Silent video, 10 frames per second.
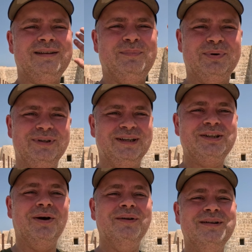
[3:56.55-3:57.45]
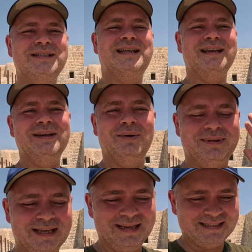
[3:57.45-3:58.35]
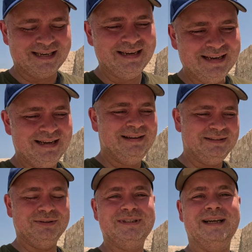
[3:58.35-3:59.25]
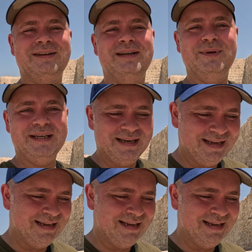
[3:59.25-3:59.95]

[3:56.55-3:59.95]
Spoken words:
you putting the guns in the old days, shooting at your enemy.